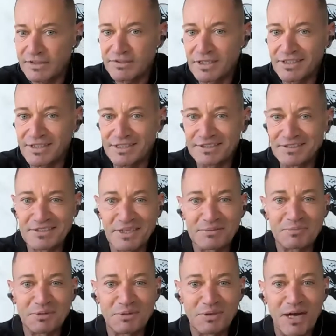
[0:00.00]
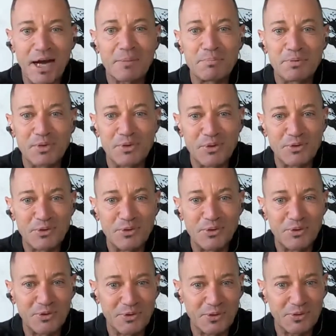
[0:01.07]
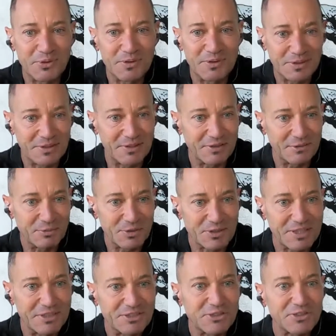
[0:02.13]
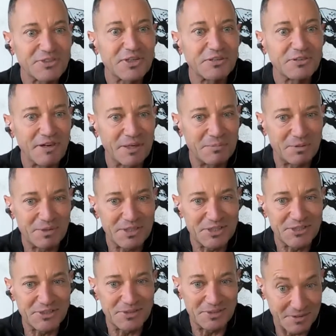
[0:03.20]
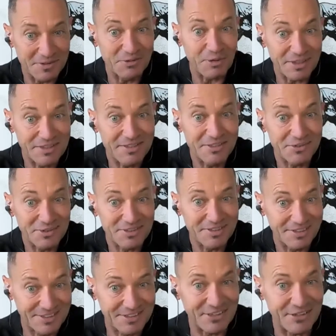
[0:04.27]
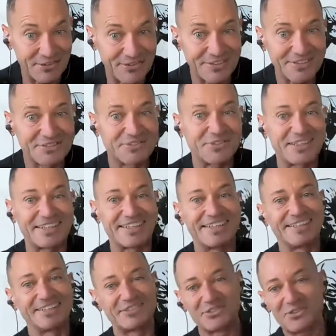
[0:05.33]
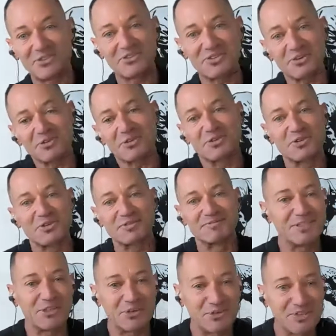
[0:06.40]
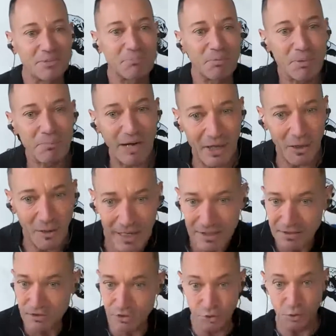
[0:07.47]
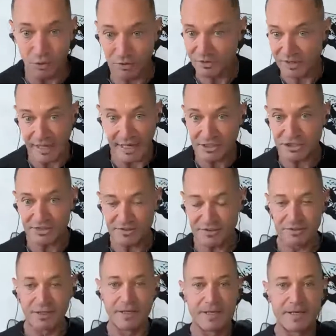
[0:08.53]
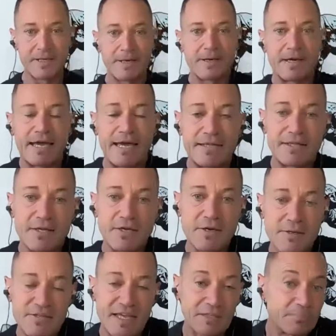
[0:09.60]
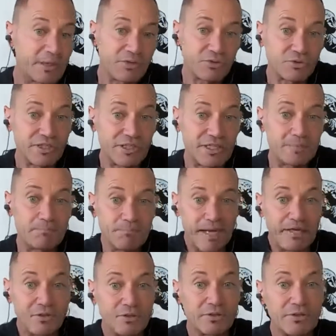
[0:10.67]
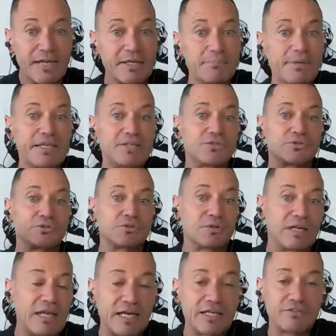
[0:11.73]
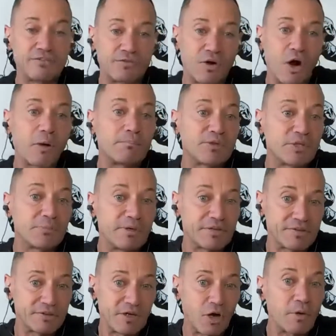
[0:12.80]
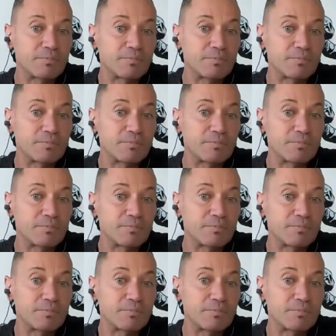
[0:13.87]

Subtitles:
testing at this time Apollo Neuro, working just on vibration. Quite interesting stuff as well. So those are, simple biohack tools, gadgets, and that makes your day better and makes your life optimized.